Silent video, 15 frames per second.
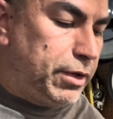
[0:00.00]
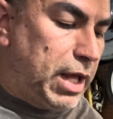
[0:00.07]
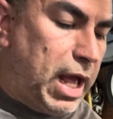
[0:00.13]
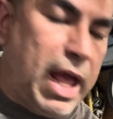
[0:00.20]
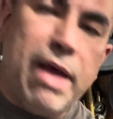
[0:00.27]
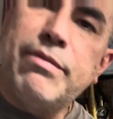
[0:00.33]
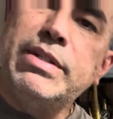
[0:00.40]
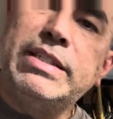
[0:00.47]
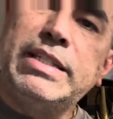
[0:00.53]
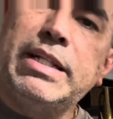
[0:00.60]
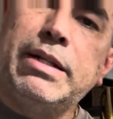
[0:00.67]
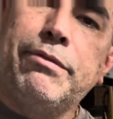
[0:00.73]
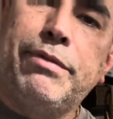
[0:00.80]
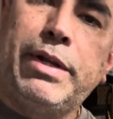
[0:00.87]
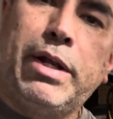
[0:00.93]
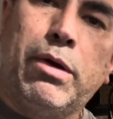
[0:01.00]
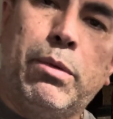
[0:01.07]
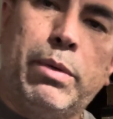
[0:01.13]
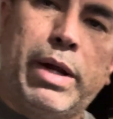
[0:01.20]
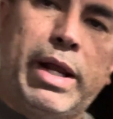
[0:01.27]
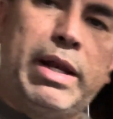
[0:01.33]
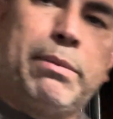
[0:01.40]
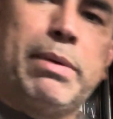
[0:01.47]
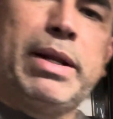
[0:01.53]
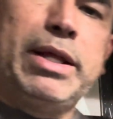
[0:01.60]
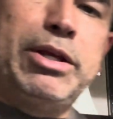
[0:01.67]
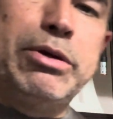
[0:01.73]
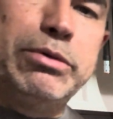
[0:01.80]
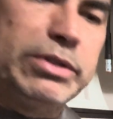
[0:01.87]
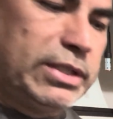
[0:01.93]
I haven't seen a video where anybody
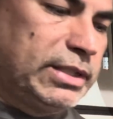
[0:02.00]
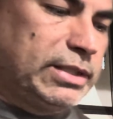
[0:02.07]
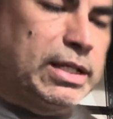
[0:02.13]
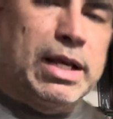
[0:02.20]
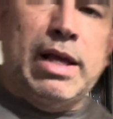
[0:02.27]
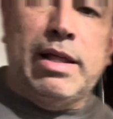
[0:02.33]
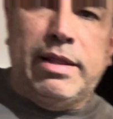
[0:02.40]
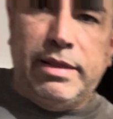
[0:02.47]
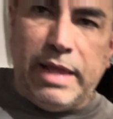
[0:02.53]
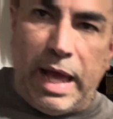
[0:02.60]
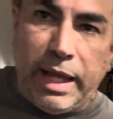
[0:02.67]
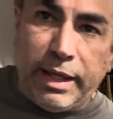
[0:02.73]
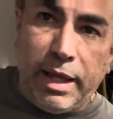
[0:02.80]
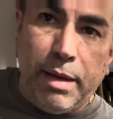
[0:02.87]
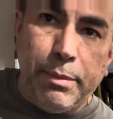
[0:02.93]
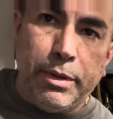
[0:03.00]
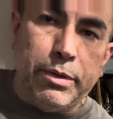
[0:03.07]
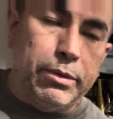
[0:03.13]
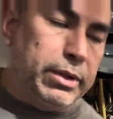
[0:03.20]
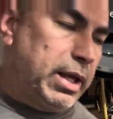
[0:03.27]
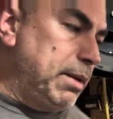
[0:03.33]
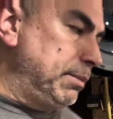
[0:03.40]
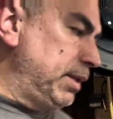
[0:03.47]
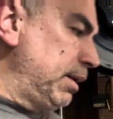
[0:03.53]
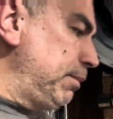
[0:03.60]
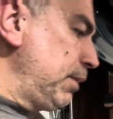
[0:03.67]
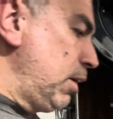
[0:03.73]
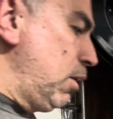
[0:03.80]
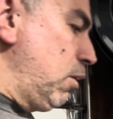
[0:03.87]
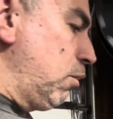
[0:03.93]
uses that chemical, Chem Dip,
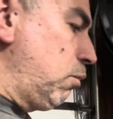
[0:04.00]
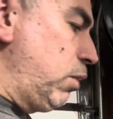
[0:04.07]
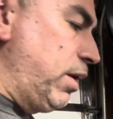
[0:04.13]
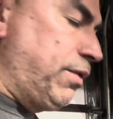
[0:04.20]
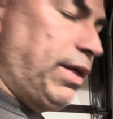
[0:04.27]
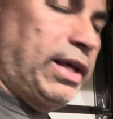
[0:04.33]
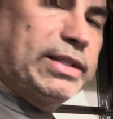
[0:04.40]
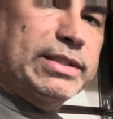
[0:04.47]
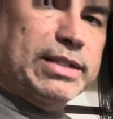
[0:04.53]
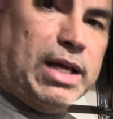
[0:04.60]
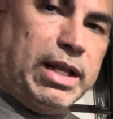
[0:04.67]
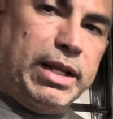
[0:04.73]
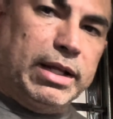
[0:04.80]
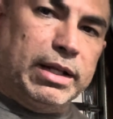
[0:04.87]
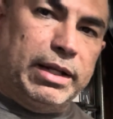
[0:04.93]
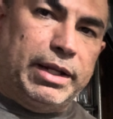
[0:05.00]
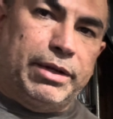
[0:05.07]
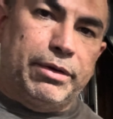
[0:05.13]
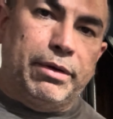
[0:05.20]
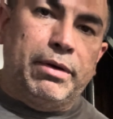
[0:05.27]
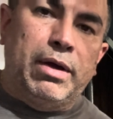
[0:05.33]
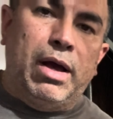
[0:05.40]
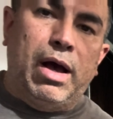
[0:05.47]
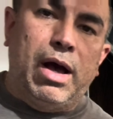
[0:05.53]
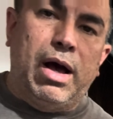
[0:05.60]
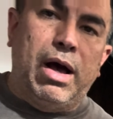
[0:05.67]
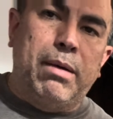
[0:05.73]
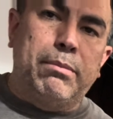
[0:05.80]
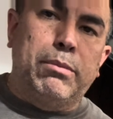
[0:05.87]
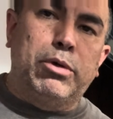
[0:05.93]
with a sonic cleaner.
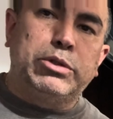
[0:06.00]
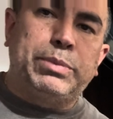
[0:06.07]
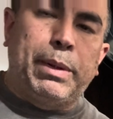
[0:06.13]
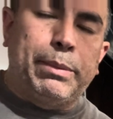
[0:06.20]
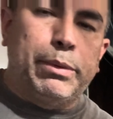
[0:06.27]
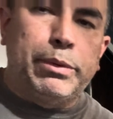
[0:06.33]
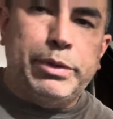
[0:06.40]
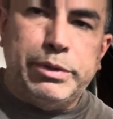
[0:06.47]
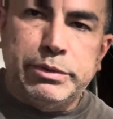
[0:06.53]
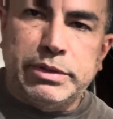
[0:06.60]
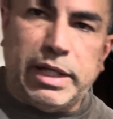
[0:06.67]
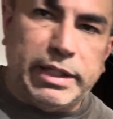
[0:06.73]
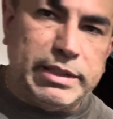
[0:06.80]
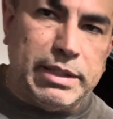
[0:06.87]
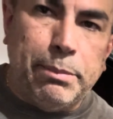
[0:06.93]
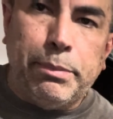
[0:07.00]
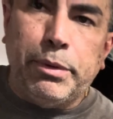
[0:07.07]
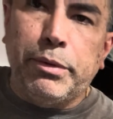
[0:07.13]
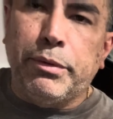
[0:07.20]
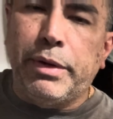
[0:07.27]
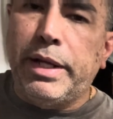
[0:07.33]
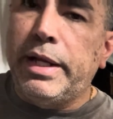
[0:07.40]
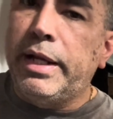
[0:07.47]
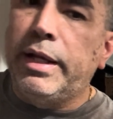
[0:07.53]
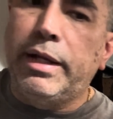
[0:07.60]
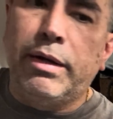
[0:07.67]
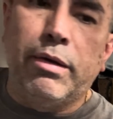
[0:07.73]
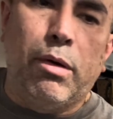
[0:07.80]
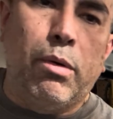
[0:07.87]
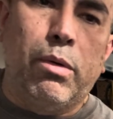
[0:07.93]
Most people will use like Simple
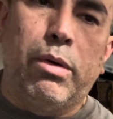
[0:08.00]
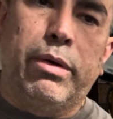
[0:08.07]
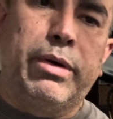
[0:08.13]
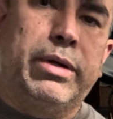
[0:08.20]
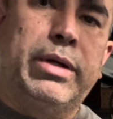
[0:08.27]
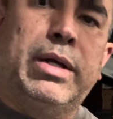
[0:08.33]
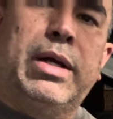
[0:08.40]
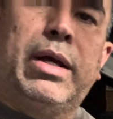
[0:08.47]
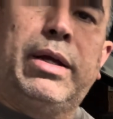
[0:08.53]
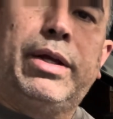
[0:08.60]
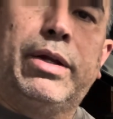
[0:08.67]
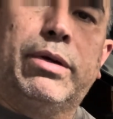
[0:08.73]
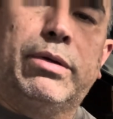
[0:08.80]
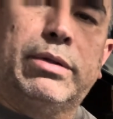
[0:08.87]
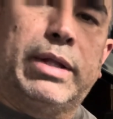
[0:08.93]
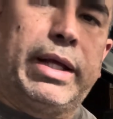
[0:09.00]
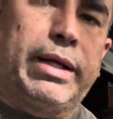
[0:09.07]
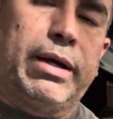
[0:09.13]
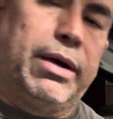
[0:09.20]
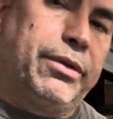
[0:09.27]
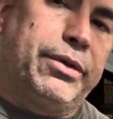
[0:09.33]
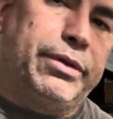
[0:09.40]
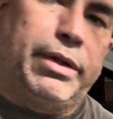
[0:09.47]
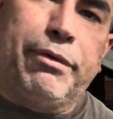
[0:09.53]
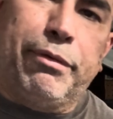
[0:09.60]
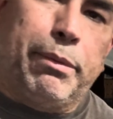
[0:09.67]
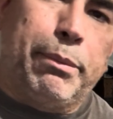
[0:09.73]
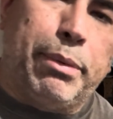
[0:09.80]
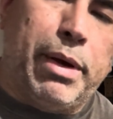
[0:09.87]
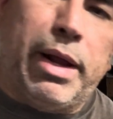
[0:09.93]
Green or like other
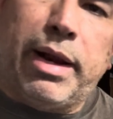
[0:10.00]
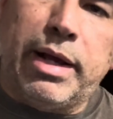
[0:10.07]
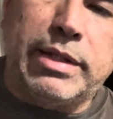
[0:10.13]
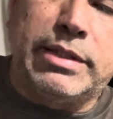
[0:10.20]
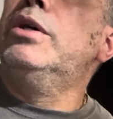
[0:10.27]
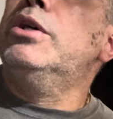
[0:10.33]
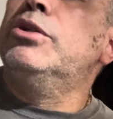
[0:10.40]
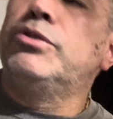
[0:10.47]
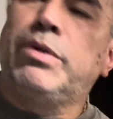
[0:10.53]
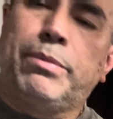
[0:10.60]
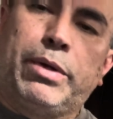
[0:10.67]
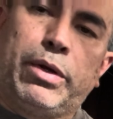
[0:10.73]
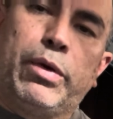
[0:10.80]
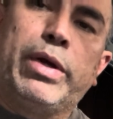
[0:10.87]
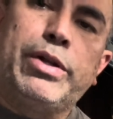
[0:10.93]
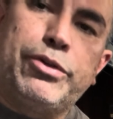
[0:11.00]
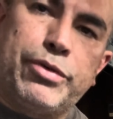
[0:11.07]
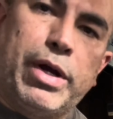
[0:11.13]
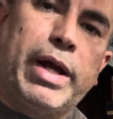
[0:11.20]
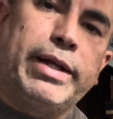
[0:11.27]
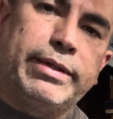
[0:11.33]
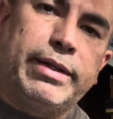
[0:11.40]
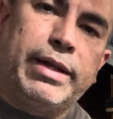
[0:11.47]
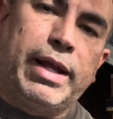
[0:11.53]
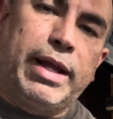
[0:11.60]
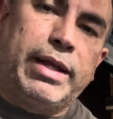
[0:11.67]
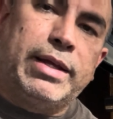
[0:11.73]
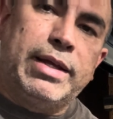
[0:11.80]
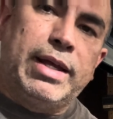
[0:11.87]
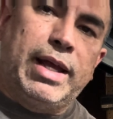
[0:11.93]
different products. So I'm gonna go ahead and try it
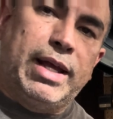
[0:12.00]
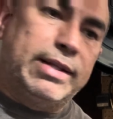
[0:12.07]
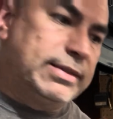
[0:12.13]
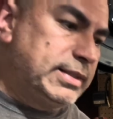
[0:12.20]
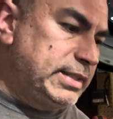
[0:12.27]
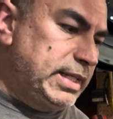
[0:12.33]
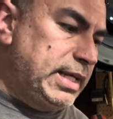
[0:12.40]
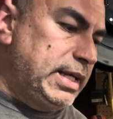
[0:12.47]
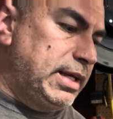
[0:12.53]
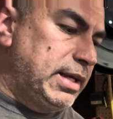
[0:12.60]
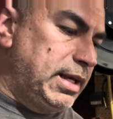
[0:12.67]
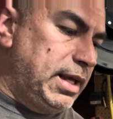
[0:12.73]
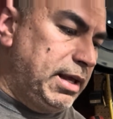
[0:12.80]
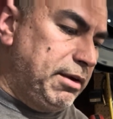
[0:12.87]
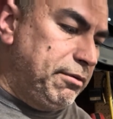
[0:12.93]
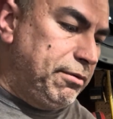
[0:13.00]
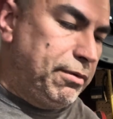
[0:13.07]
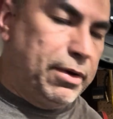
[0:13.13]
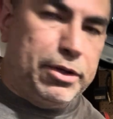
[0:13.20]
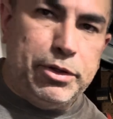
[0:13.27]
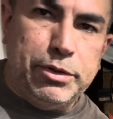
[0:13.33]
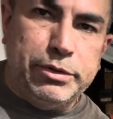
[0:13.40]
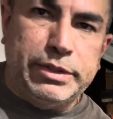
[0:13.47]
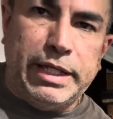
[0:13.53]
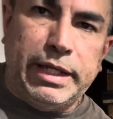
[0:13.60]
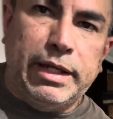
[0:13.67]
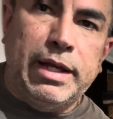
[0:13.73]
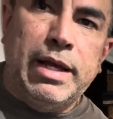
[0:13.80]
today and see if using